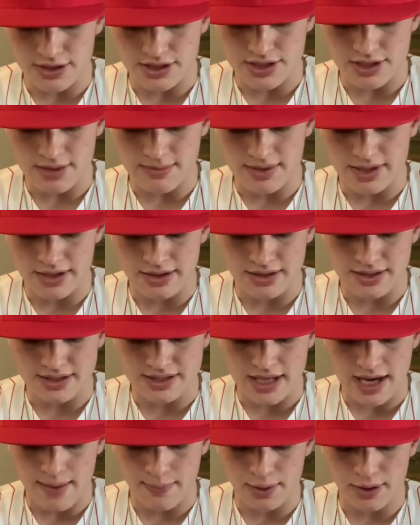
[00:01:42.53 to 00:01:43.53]
summary here in the
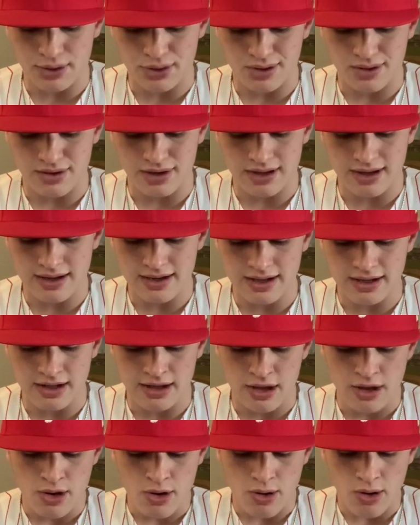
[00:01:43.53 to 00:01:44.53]
top of the third
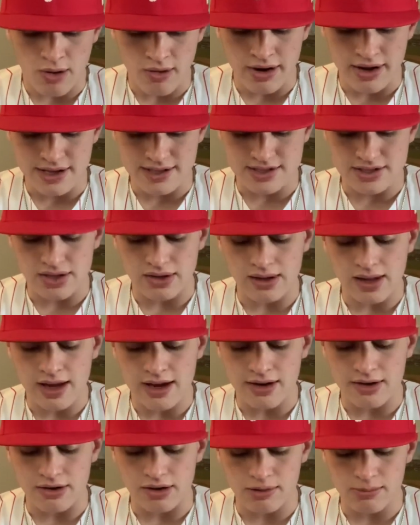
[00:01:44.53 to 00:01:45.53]
inning, Jorge
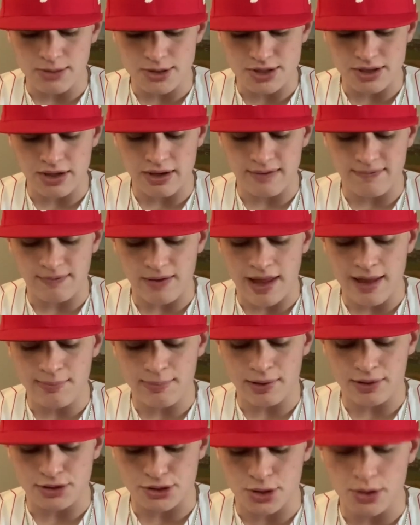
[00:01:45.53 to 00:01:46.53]
Soler homers on a fly
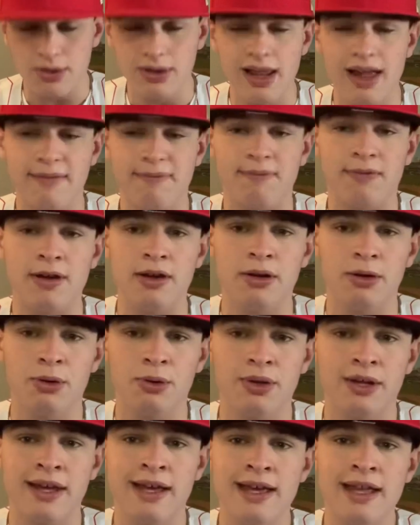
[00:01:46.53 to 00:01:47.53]
ball to left
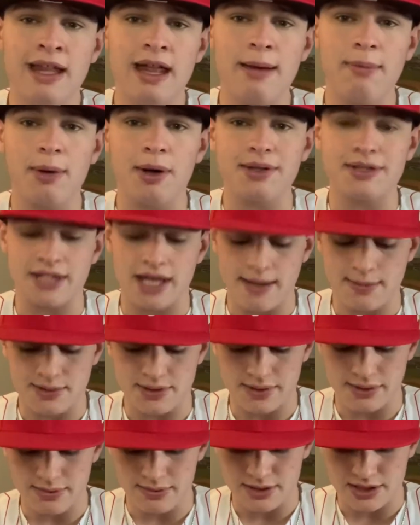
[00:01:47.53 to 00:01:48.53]
field. That ball's
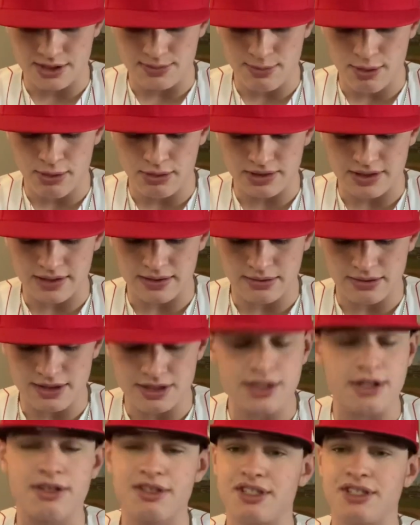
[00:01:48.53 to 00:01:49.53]
absolutely smoked, and
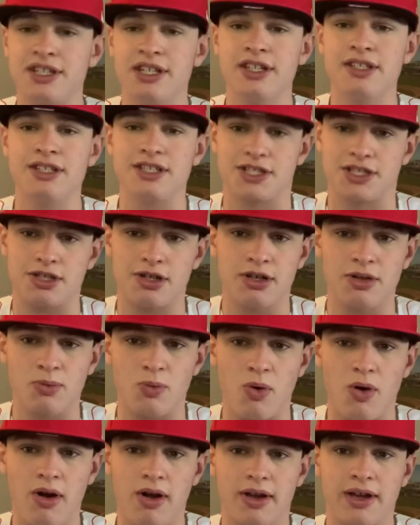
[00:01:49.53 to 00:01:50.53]
Luis Garcia just
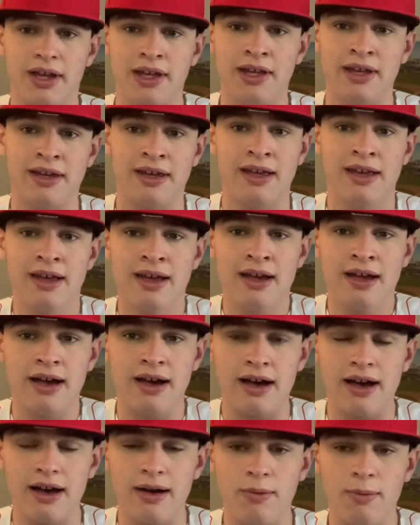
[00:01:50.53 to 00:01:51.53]
started walking
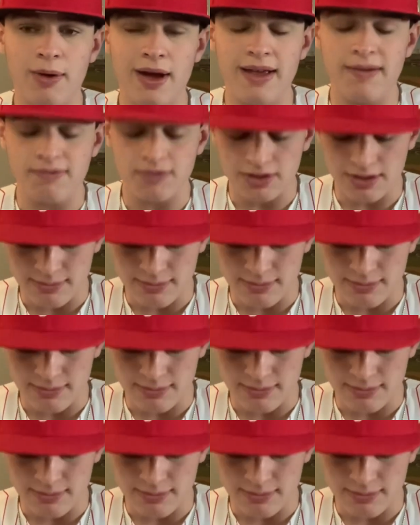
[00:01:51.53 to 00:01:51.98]
away from the